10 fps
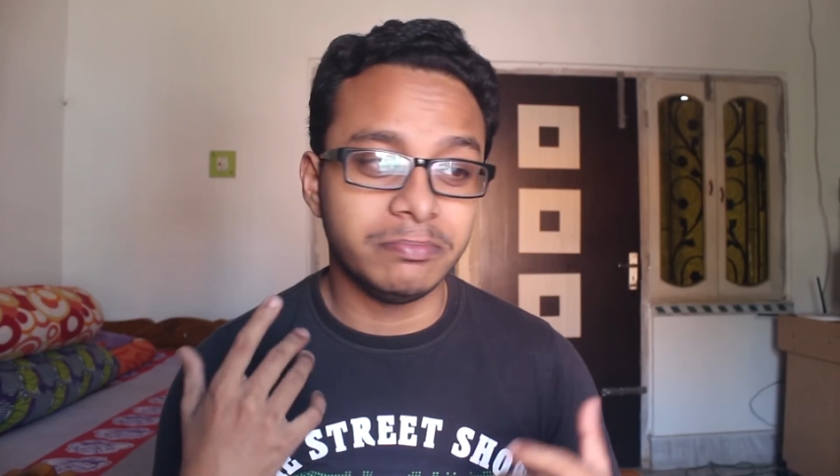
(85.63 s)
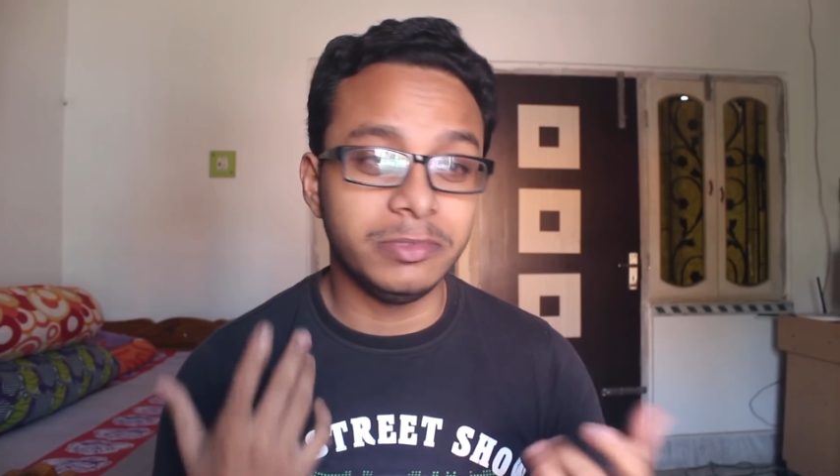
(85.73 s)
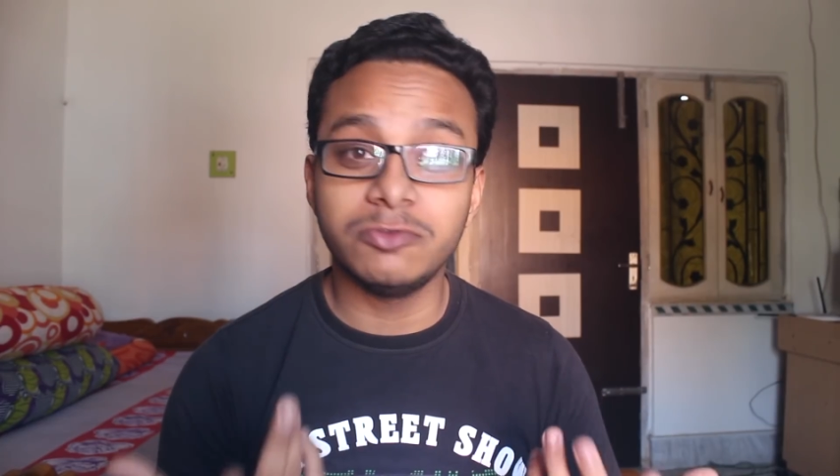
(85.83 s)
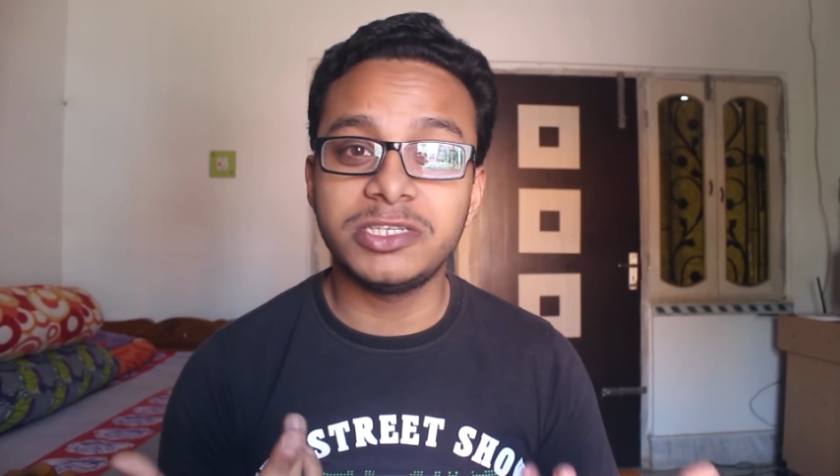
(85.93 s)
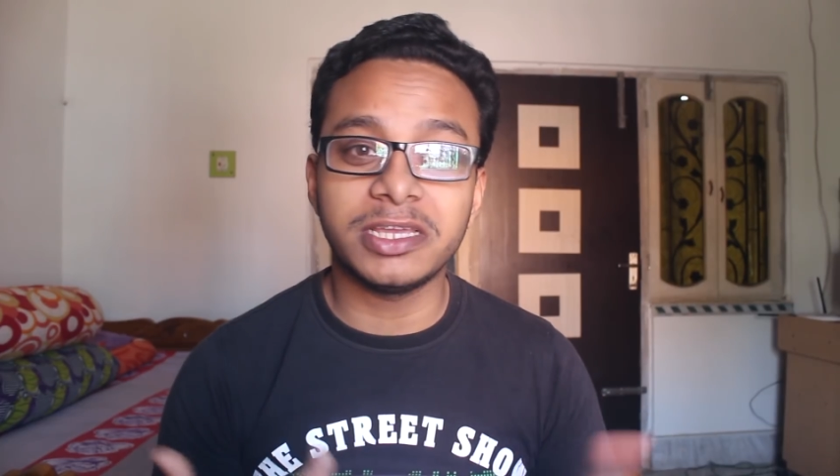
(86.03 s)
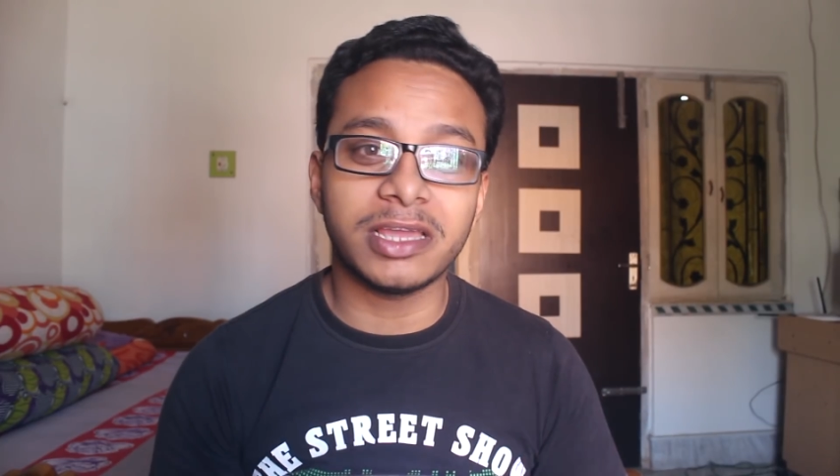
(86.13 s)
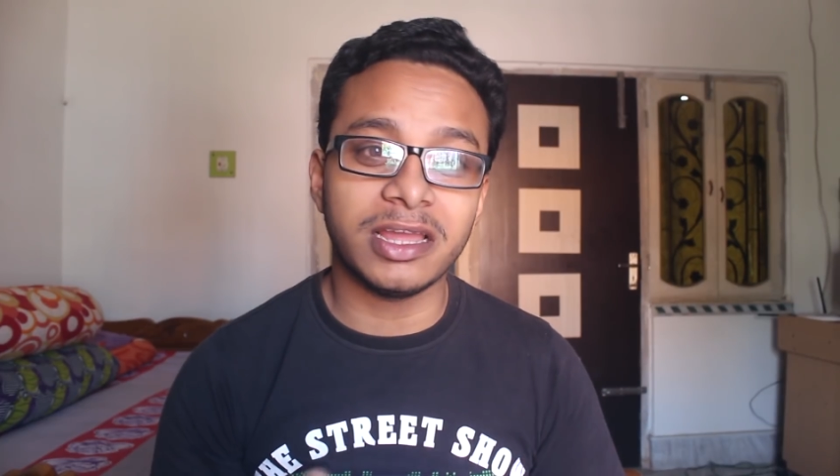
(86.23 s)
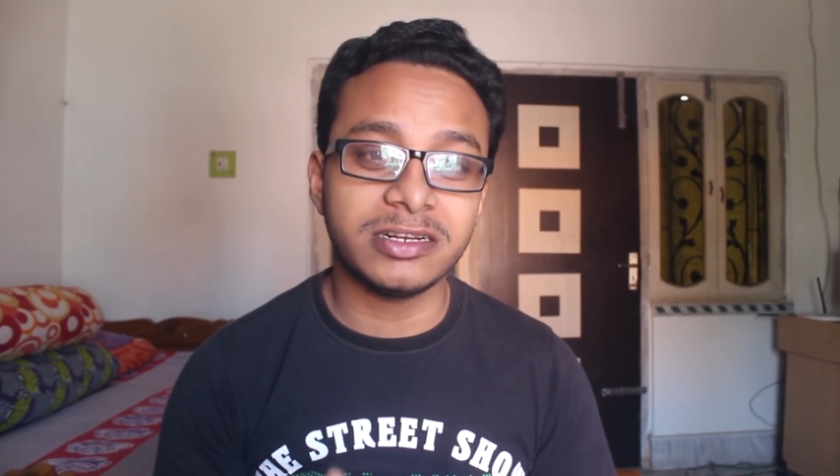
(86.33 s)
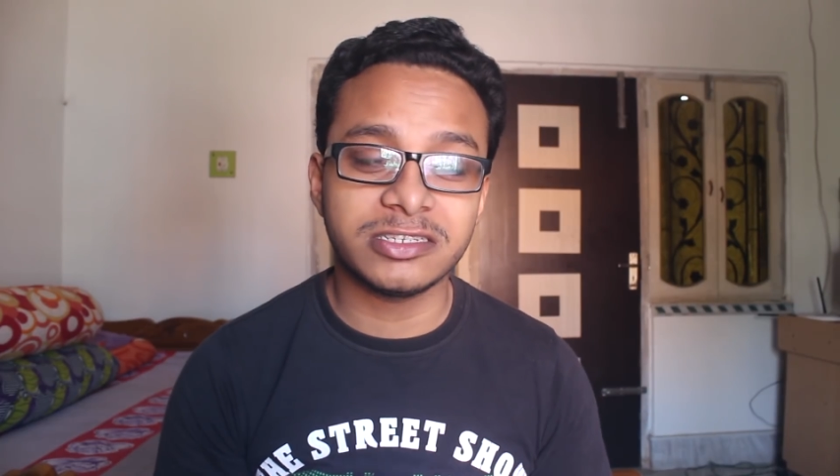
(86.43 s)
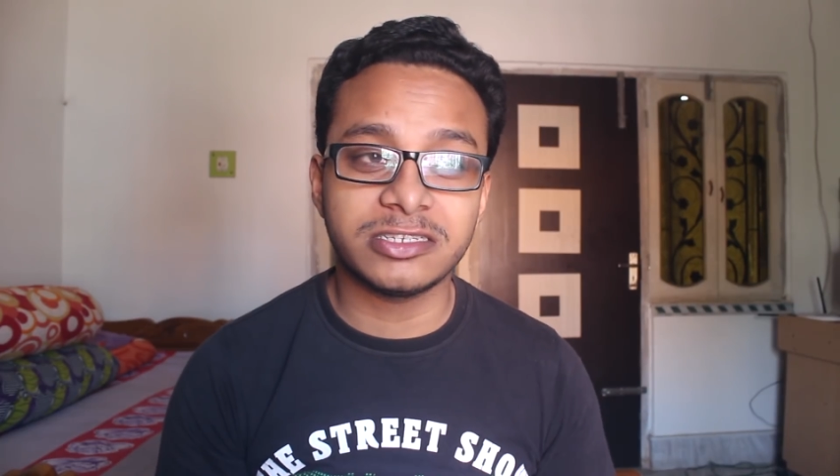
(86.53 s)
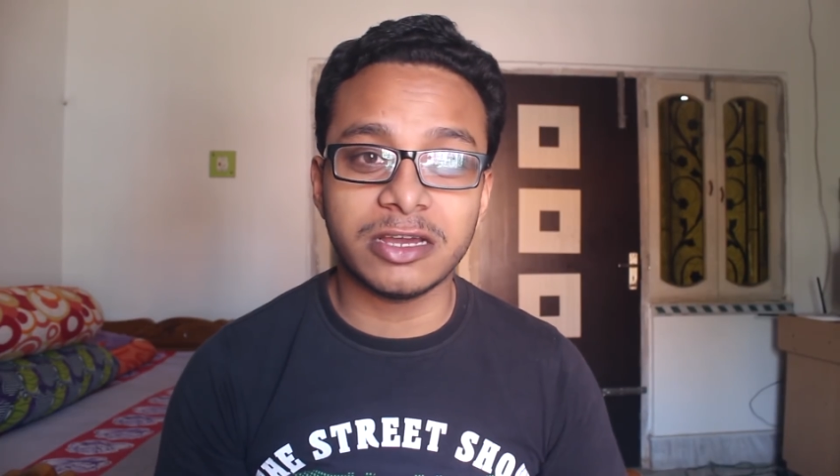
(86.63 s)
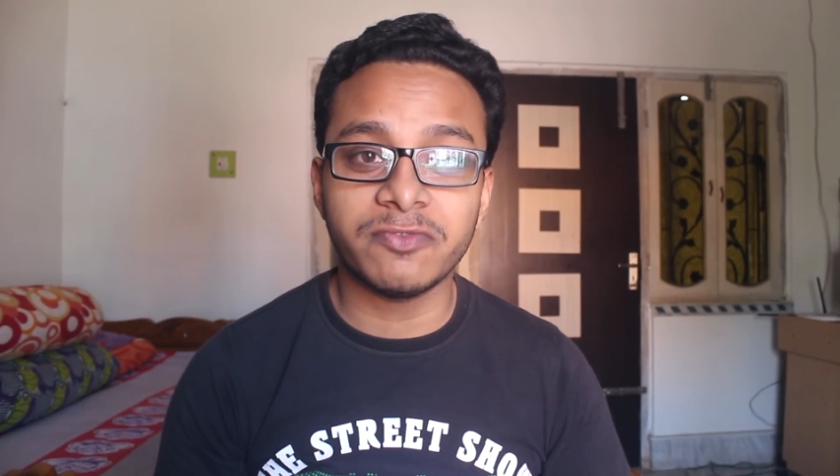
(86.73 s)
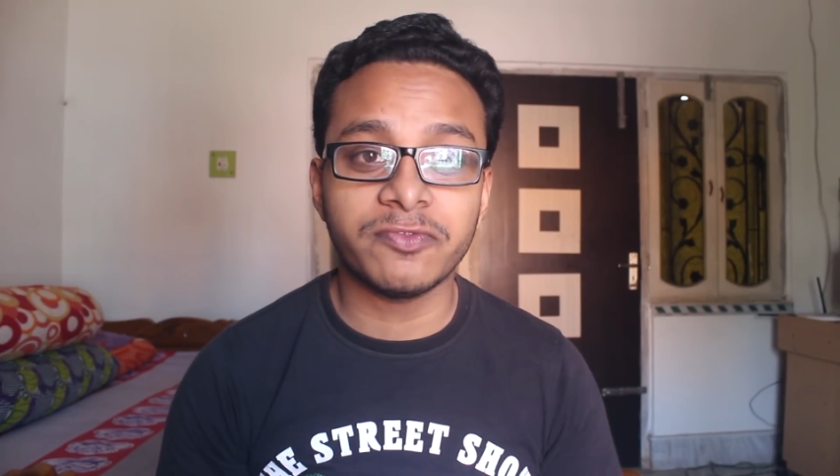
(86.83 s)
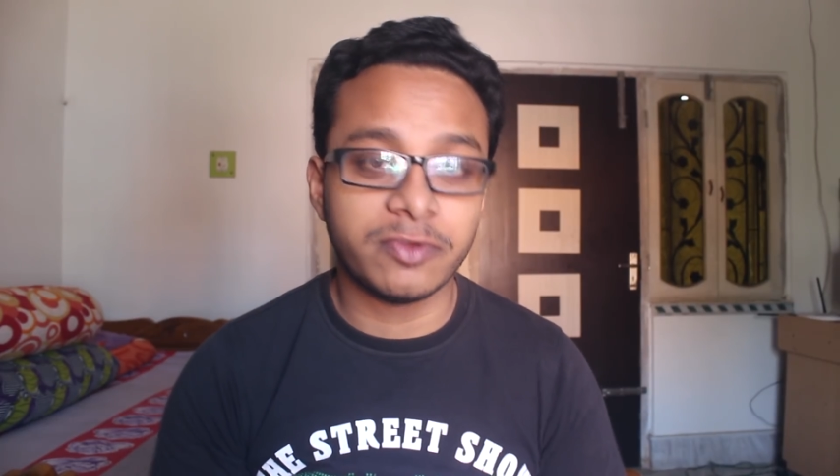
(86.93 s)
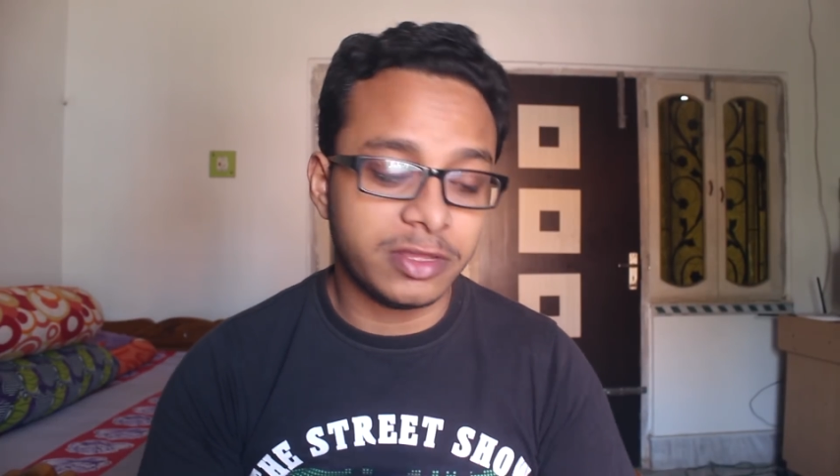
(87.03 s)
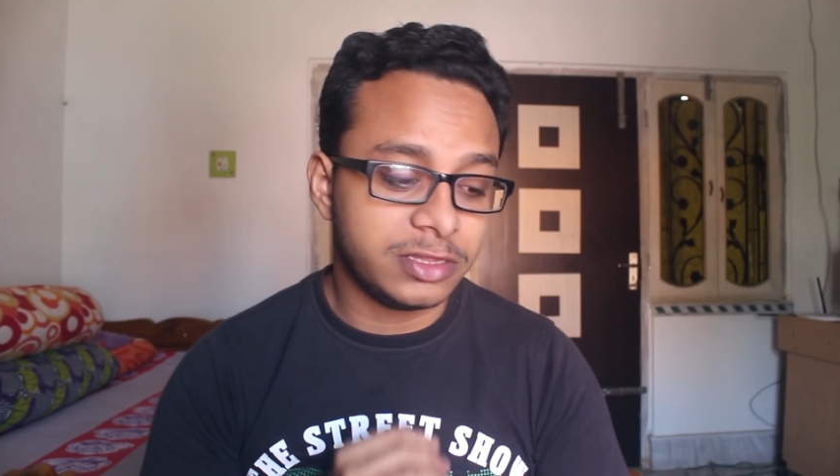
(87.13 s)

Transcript: music and stuff,